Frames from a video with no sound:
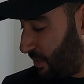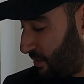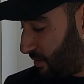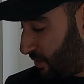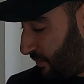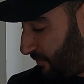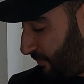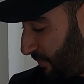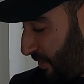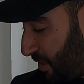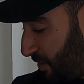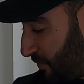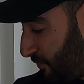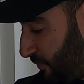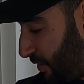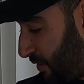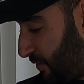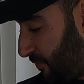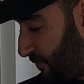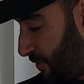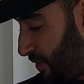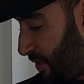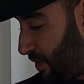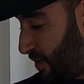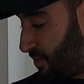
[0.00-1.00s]
So first
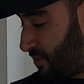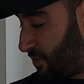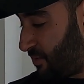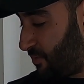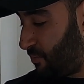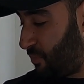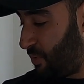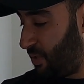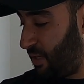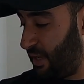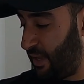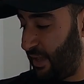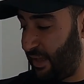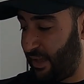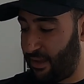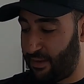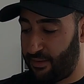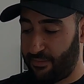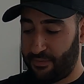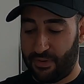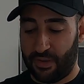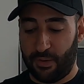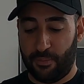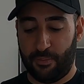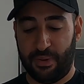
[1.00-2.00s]
things first, we
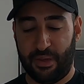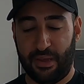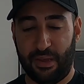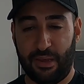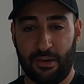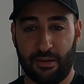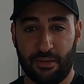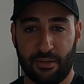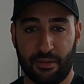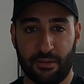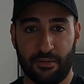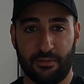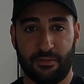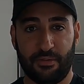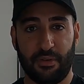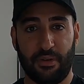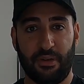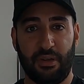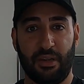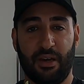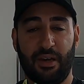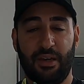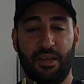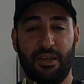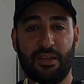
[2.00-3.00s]
have a pair of
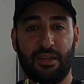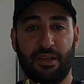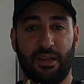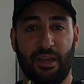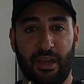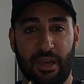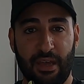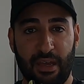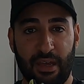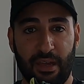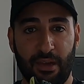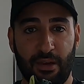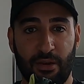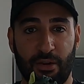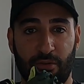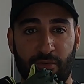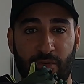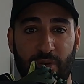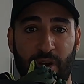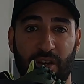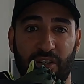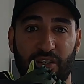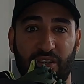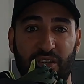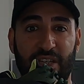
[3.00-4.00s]
Nike Air
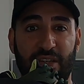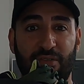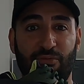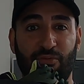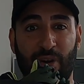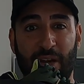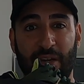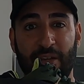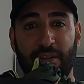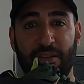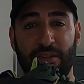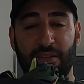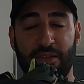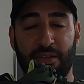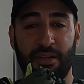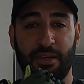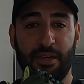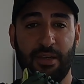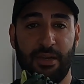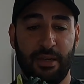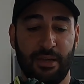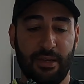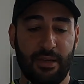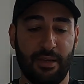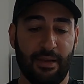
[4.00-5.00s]
Huarache runs.
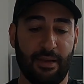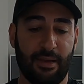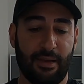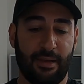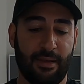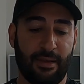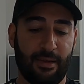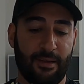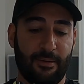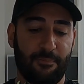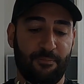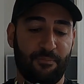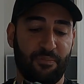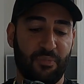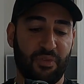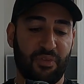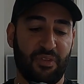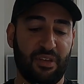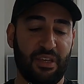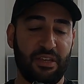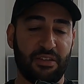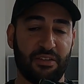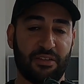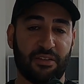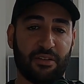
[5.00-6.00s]
Um,
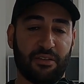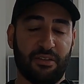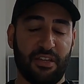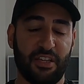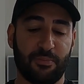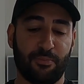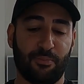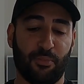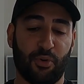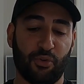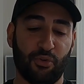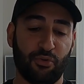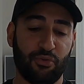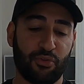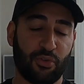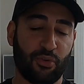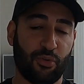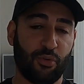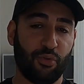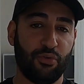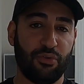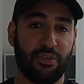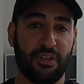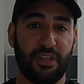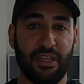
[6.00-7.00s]
these are, this model's
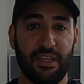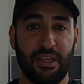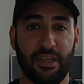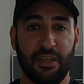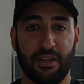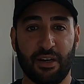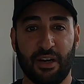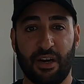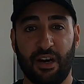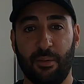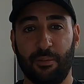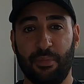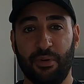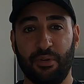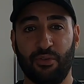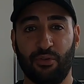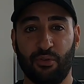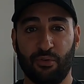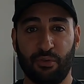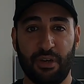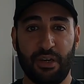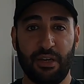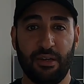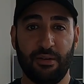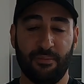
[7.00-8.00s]
called the Carbon
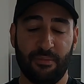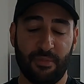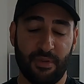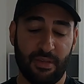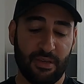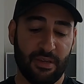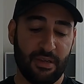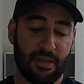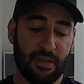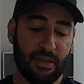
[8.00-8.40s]
Green.